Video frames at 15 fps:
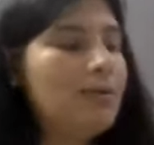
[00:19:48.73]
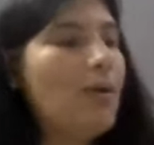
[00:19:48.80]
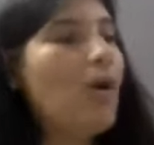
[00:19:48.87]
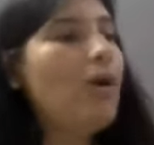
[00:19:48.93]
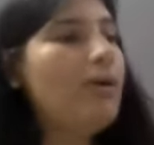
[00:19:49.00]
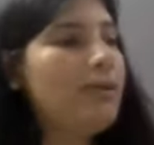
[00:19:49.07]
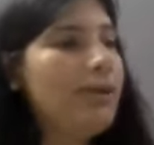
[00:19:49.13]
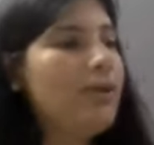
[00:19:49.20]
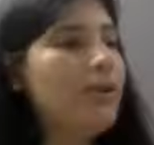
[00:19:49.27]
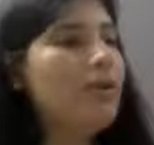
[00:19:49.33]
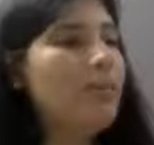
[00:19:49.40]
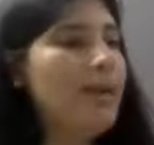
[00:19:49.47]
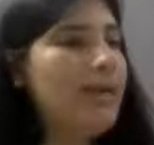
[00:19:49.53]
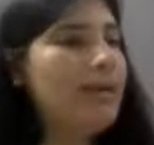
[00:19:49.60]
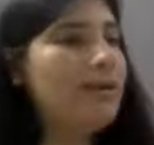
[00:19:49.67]
altering your
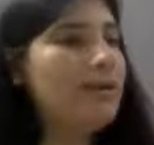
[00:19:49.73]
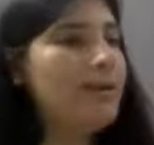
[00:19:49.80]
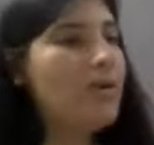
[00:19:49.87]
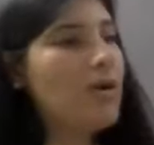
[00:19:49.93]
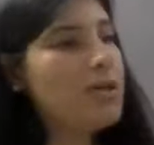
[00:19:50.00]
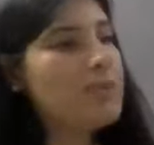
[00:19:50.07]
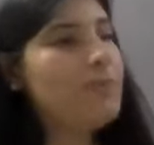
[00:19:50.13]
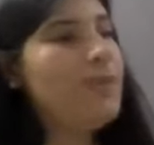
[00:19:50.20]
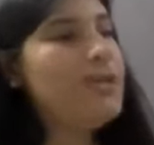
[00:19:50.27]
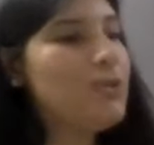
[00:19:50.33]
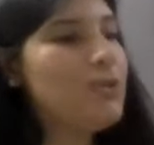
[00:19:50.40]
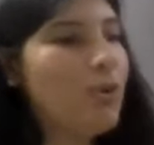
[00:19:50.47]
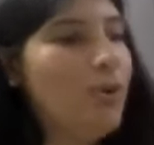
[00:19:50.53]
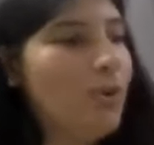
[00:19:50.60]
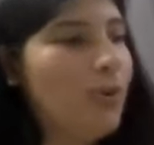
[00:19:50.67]
medical records, please
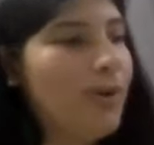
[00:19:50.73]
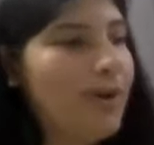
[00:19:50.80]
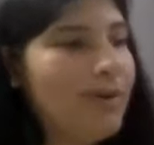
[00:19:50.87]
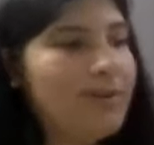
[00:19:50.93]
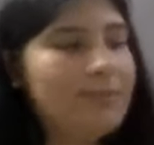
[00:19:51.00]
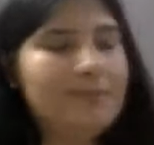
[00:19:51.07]
don't do it.